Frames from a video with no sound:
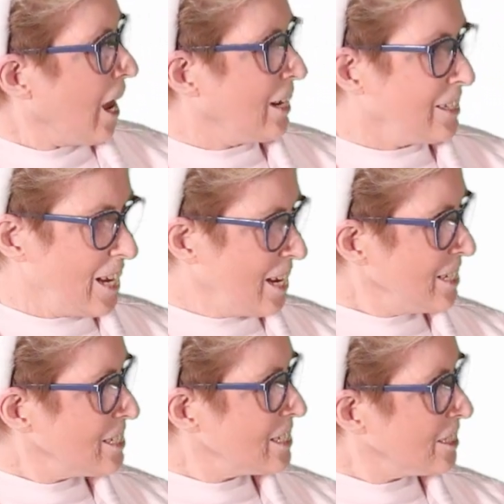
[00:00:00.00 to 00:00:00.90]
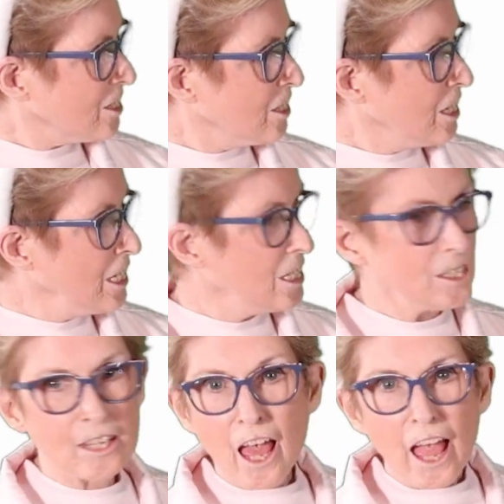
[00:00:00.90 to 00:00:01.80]
and Daddy sits in
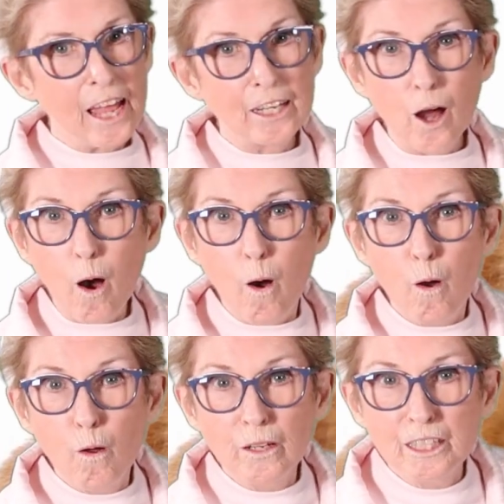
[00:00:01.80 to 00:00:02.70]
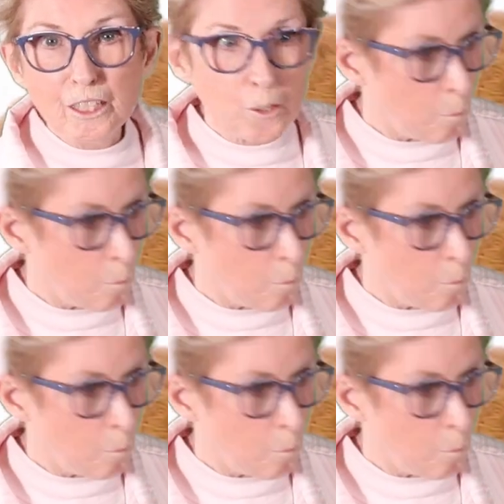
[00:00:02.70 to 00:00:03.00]
his, and all is